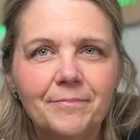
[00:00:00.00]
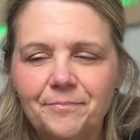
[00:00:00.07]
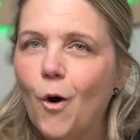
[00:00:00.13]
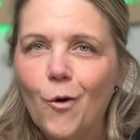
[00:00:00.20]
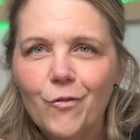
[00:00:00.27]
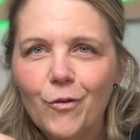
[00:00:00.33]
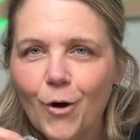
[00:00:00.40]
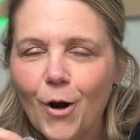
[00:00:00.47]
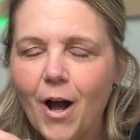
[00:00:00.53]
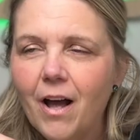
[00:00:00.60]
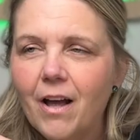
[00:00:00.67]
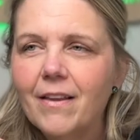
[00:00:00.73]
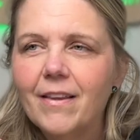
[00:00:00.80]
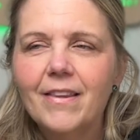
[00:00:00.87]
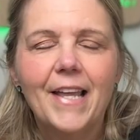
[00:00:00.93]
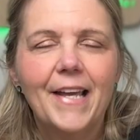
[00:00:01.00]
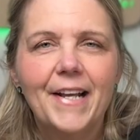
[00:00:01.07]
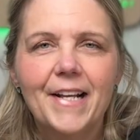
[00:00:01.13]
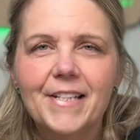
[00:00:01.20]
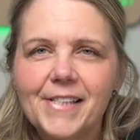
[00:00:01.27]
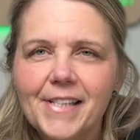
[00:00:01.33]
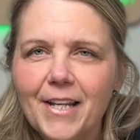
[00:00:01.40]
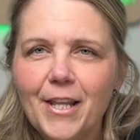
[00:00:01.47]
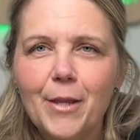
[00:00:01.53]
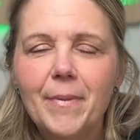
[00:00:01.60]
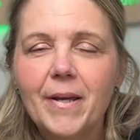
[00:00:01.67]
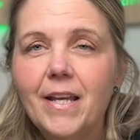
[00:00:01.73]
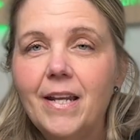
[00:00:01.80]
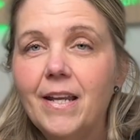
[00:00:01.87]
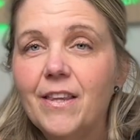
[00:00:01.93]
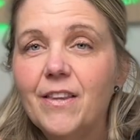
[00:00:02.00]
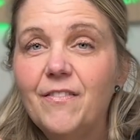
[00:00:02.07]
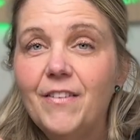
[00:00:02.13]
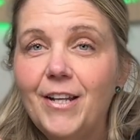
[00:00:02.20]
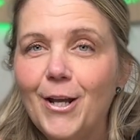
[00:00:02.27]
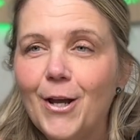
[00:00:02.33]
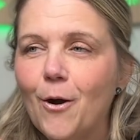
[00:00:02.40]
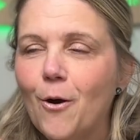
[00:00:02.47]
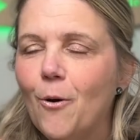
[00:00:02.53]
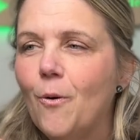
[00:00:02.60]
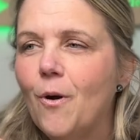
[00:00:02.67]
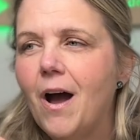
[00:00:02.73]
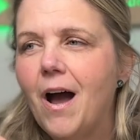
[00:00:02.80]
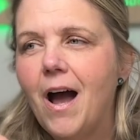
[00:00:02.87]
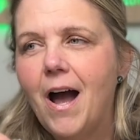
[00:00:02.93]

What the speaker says: Overall, like I said in the beginning of the video,